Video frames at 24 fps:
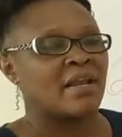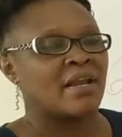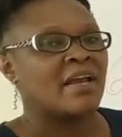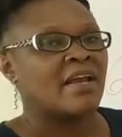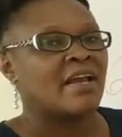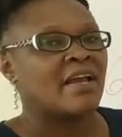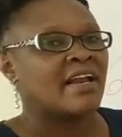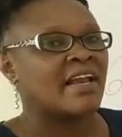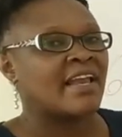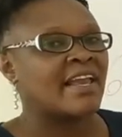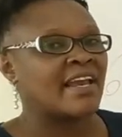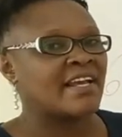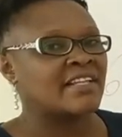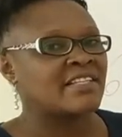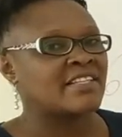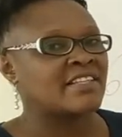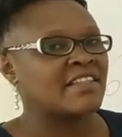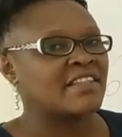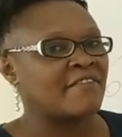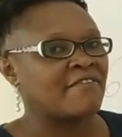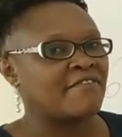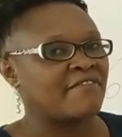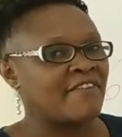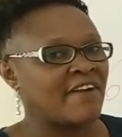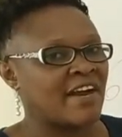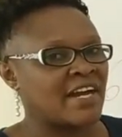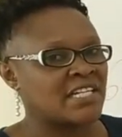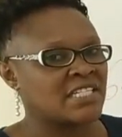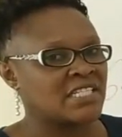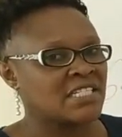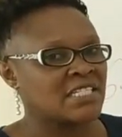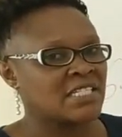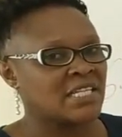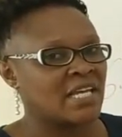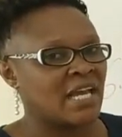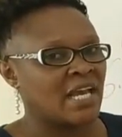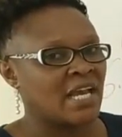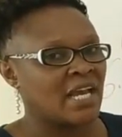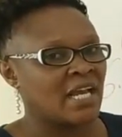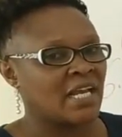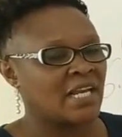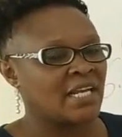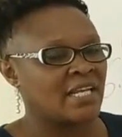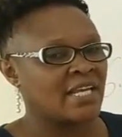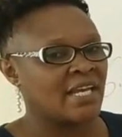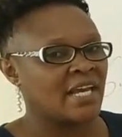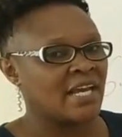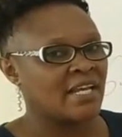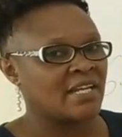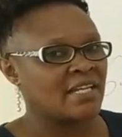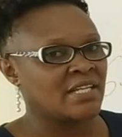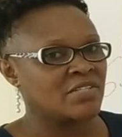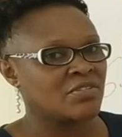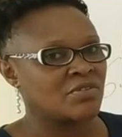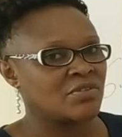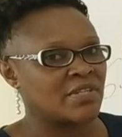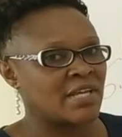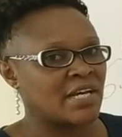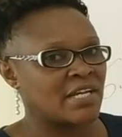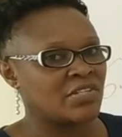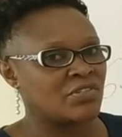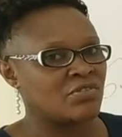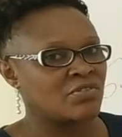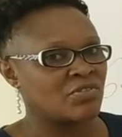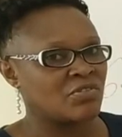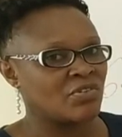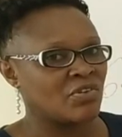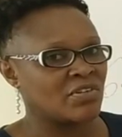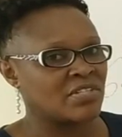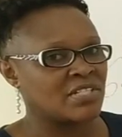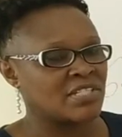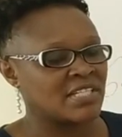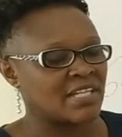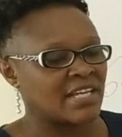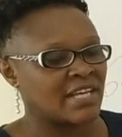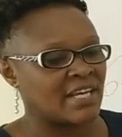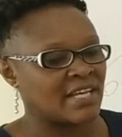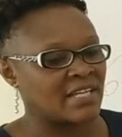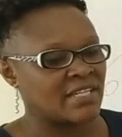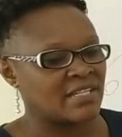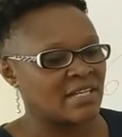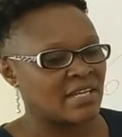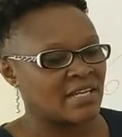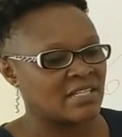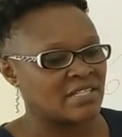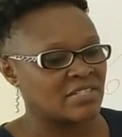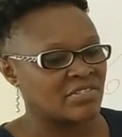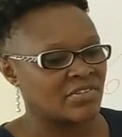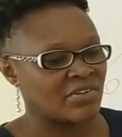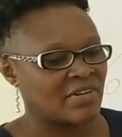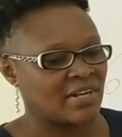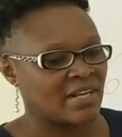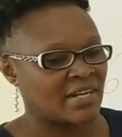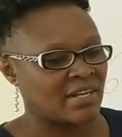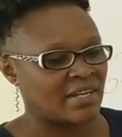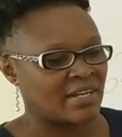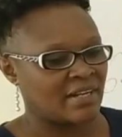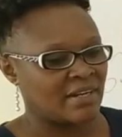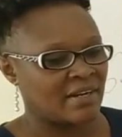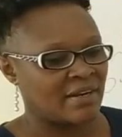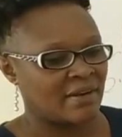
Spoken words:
Get the facts clearly so that you don't get stranded.